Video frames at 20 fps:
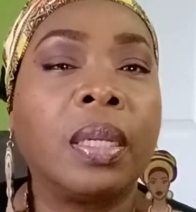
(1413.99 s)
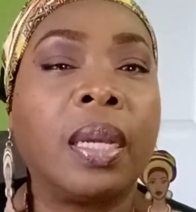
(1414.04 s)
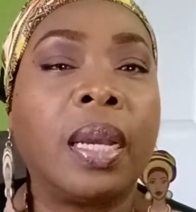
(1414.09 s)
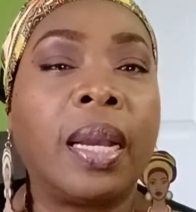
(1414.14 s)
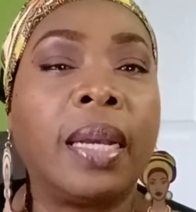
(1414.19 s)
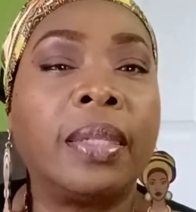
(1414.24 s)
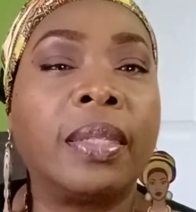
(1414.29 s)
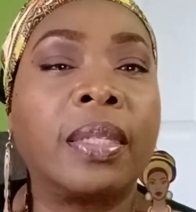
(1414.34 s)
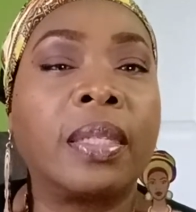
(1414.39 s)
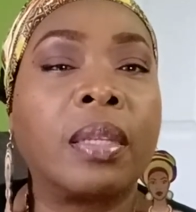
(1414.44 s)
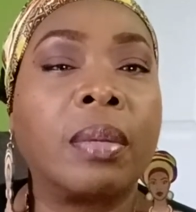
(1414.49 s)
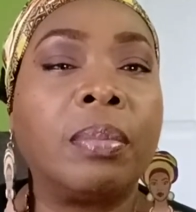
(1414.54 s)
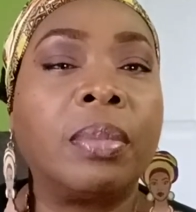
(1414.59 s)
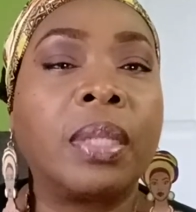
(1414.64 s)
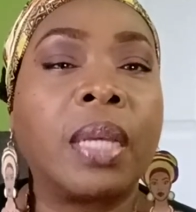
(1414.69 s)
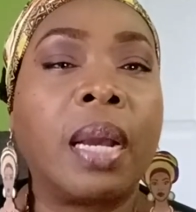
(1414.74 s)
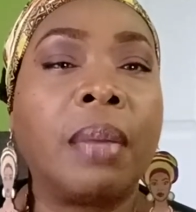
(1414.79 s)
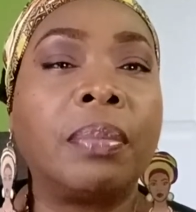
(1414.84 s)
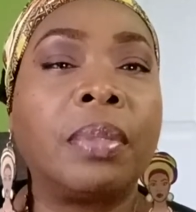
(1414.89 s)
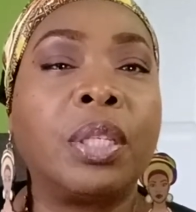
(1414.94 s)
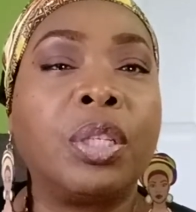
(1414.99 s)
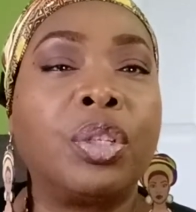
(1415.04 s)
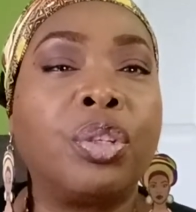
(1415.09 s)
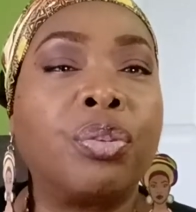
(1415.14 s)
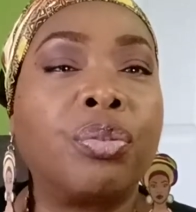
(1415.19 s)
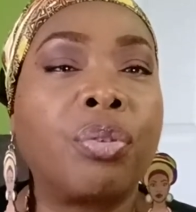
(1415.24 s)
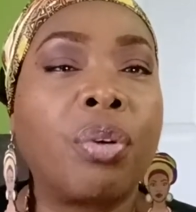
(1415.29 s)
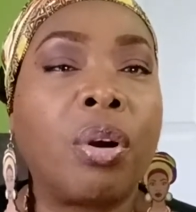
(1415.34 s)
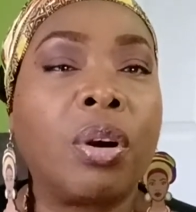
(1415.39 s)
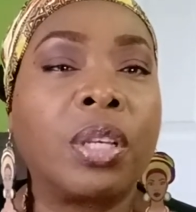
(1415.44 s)
and sometimes it
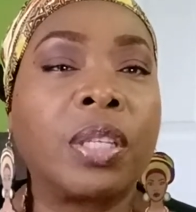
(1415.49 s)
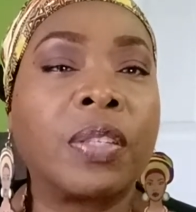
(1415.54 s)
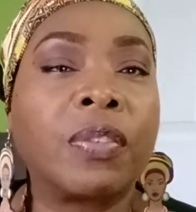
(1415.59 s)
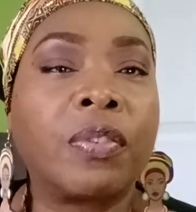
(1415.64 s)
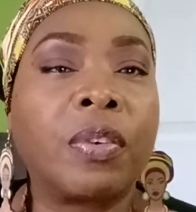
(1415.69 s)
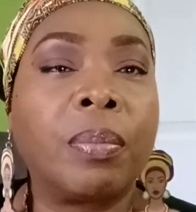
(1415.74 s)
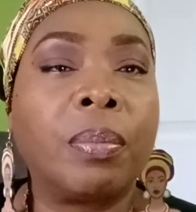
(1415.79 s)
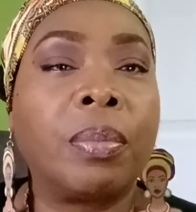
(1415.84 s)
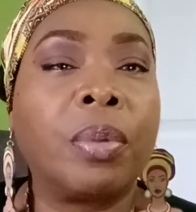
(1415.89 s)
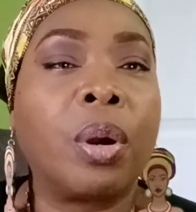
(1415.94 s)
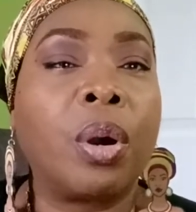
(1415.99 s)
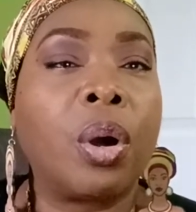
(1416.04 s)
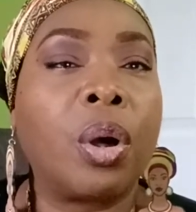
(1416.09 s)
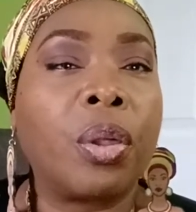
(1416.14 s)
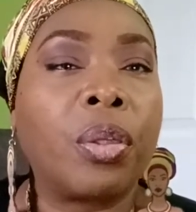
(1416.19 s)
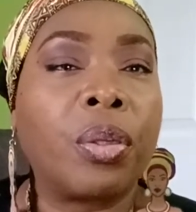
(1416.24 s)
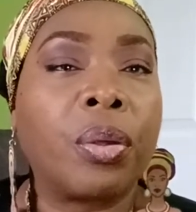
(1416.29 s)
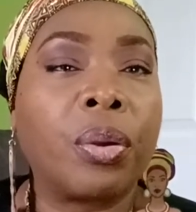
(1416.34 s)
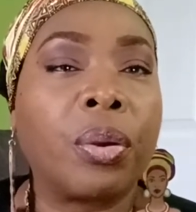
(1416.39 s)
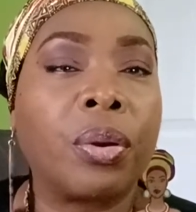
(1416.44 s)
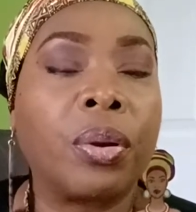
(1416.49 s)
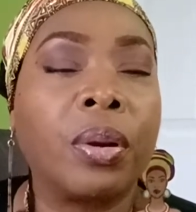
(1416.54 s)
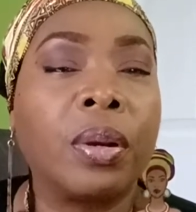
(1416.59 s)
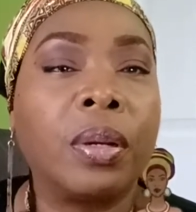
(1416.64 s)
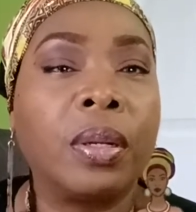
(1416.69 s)
draws from other.